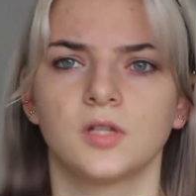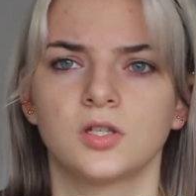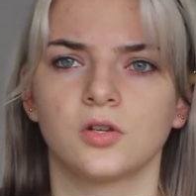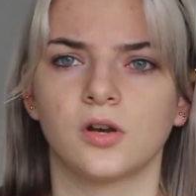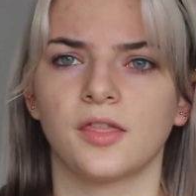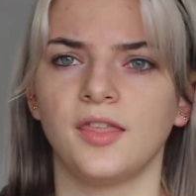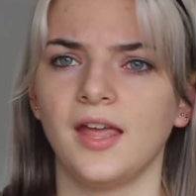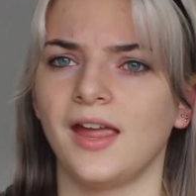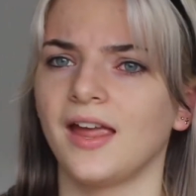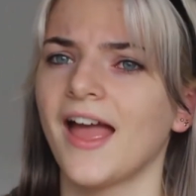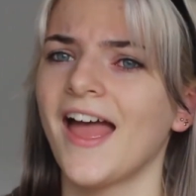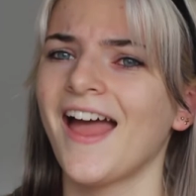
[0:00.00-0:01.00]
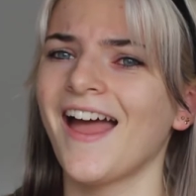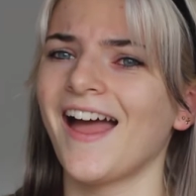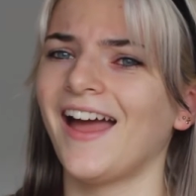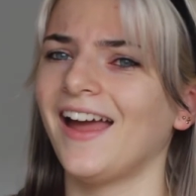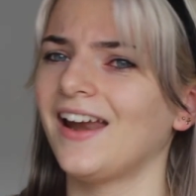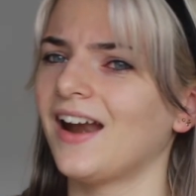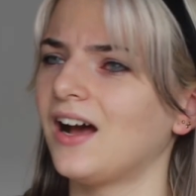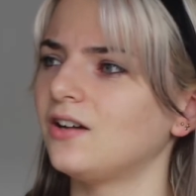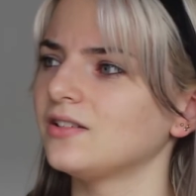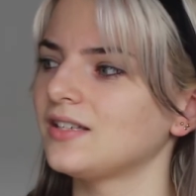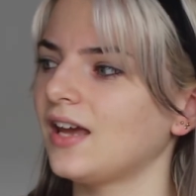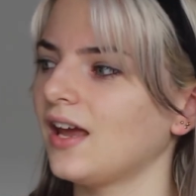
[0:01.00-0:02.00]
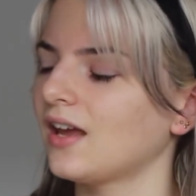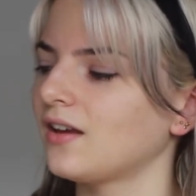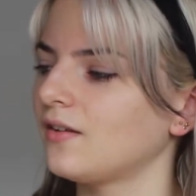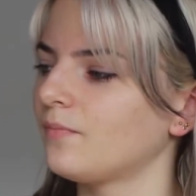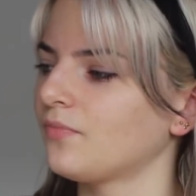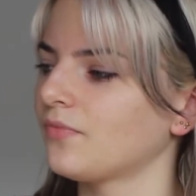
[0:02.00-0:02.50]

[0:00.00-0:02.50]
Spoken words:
sort of thing, and I was like,